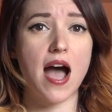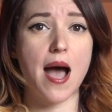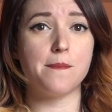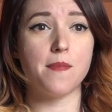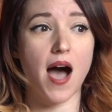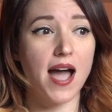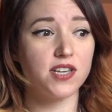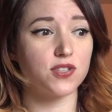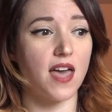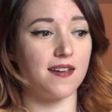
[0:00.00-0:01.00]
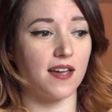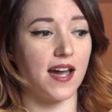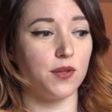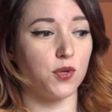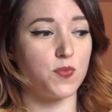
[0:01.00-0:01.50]
um, I took that and I
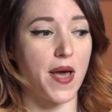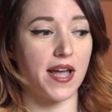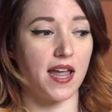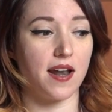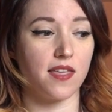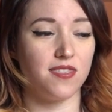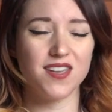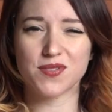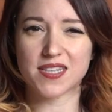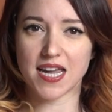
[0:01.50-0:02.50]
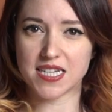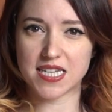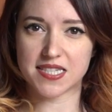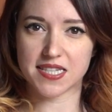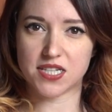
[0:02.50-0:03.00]
kind of looked back at, I think it was a
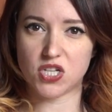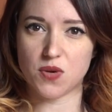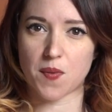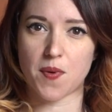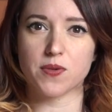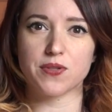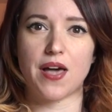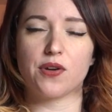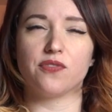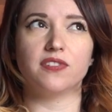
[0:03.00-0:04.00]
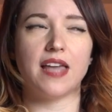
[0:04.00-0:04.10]
1962 proposal out of